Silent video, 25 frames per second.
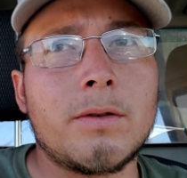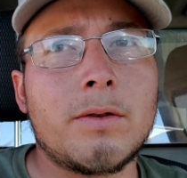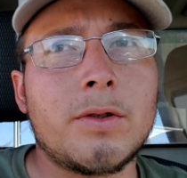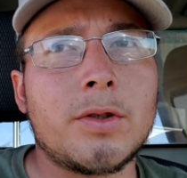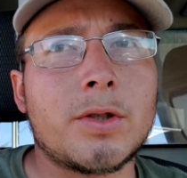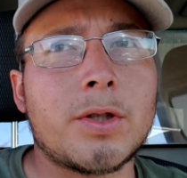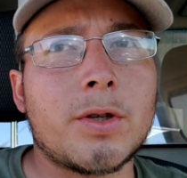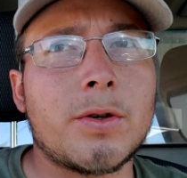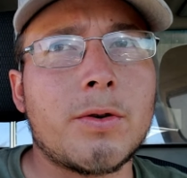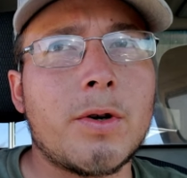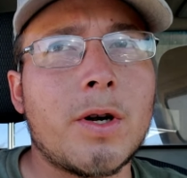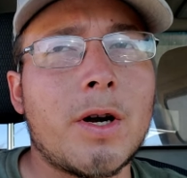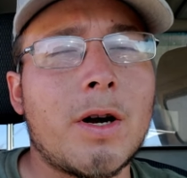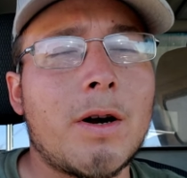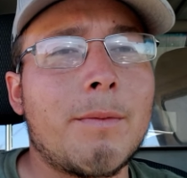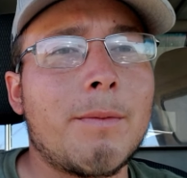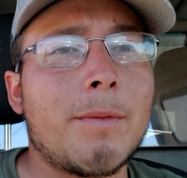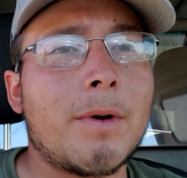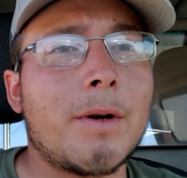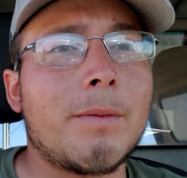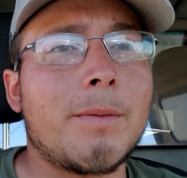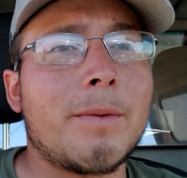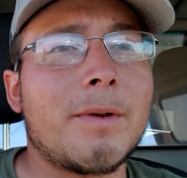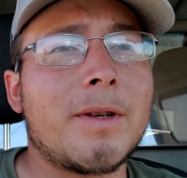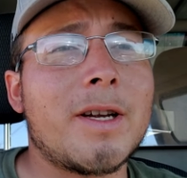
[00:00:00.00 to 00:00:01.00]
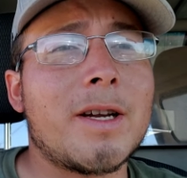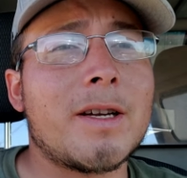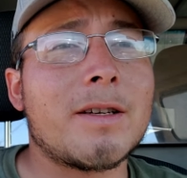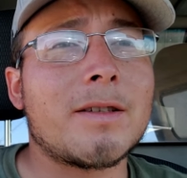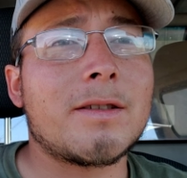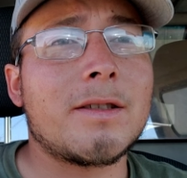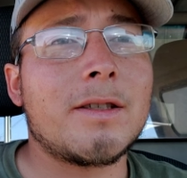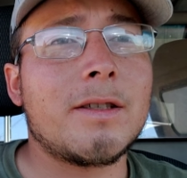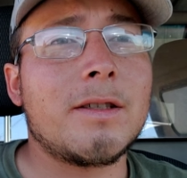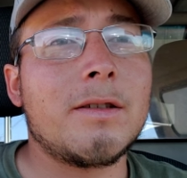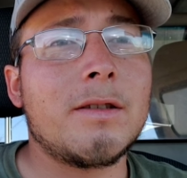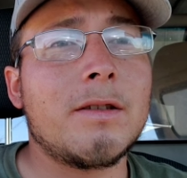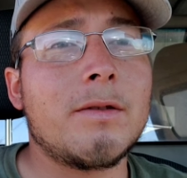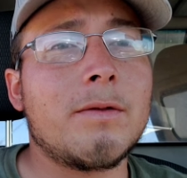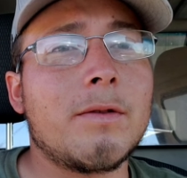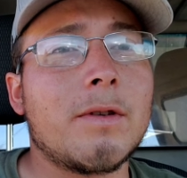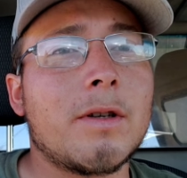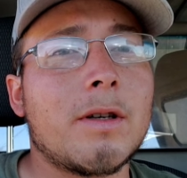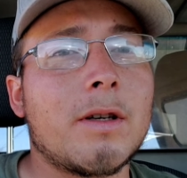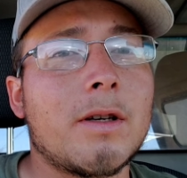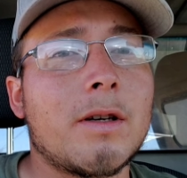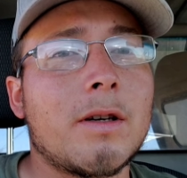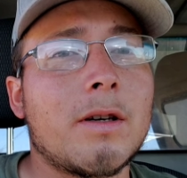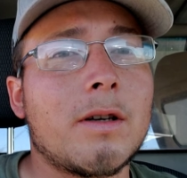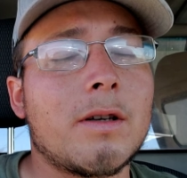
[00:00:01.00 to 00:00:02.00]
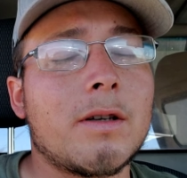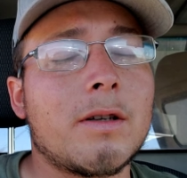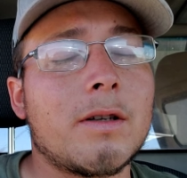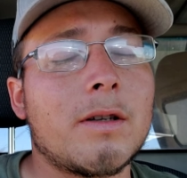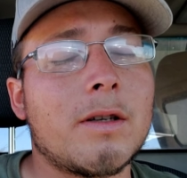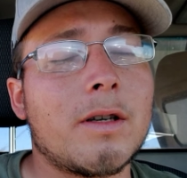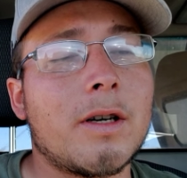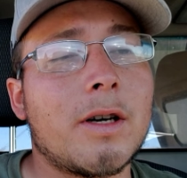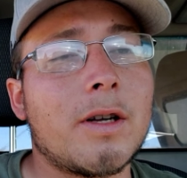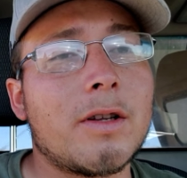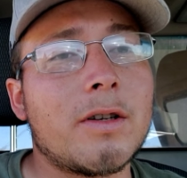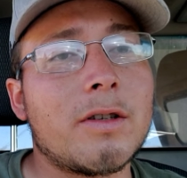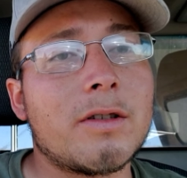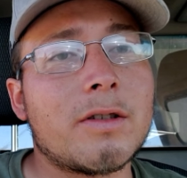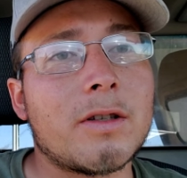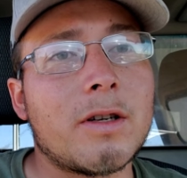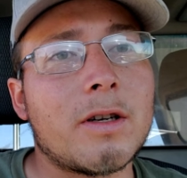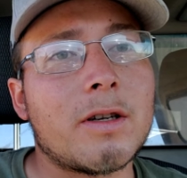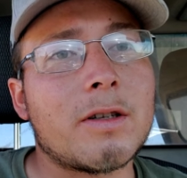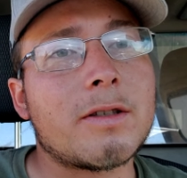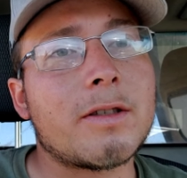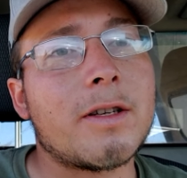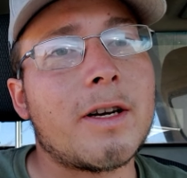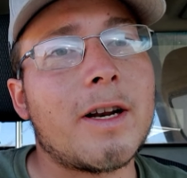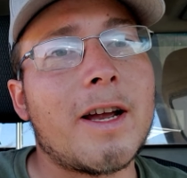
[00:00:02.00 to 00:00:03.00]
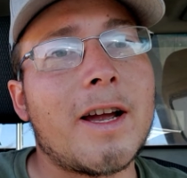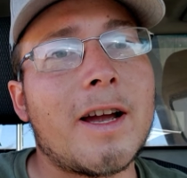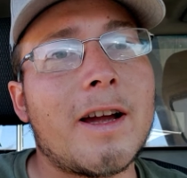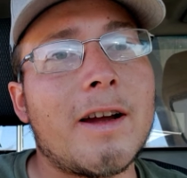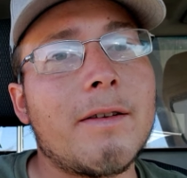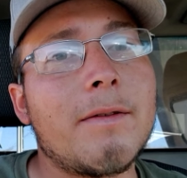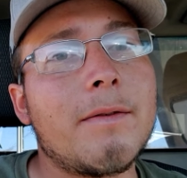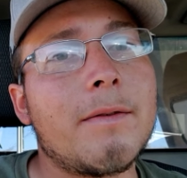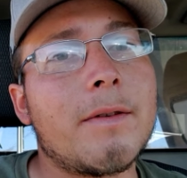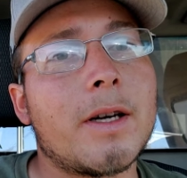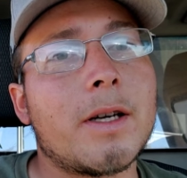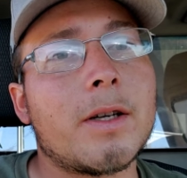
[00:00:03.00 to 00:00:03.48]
show you how I'm going to be testing other slugs that I have.